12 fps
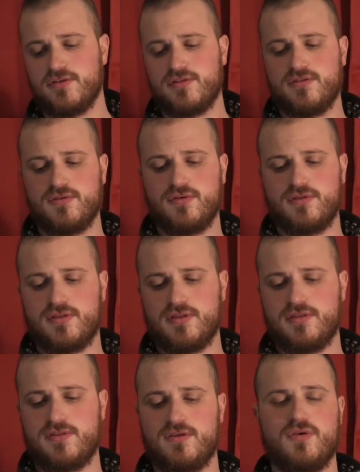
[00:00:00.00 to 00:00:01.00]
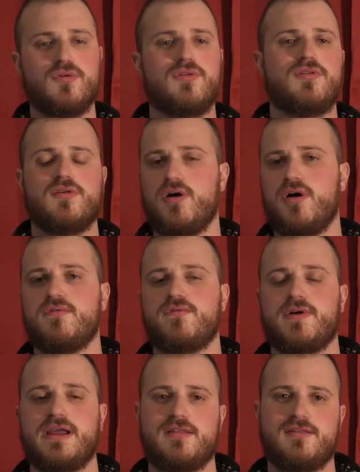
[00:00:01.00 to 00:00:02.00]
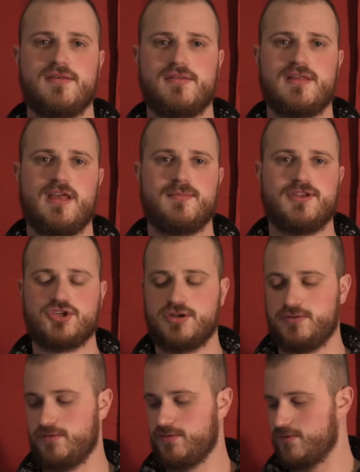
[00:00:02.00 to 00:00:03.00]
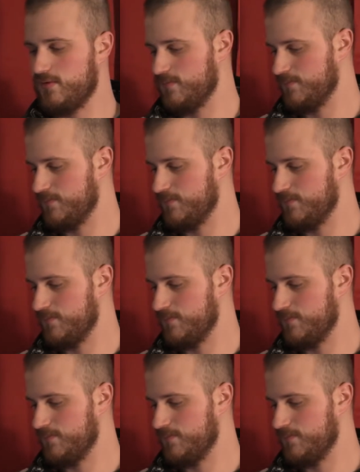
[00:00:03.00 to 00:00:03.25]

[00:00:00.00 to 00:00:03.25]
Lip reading: Seuss's Use of Racist Images.